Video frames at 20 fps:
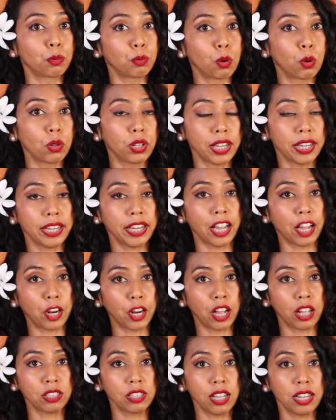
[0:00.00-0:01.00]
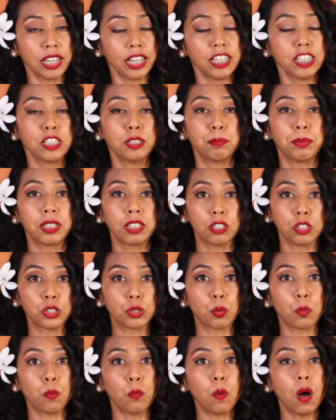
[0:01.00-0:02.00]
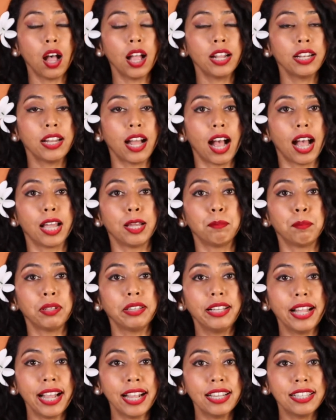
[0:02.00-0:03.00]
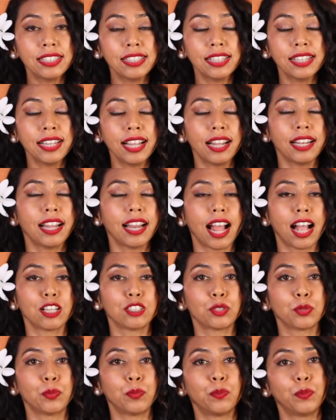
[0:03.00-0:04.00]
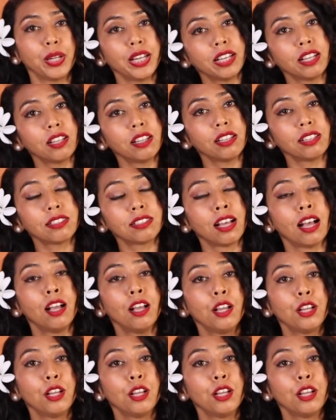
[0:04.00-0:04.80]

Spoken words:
rolling carry-on luggage because 1, I am lazy and it has wheels.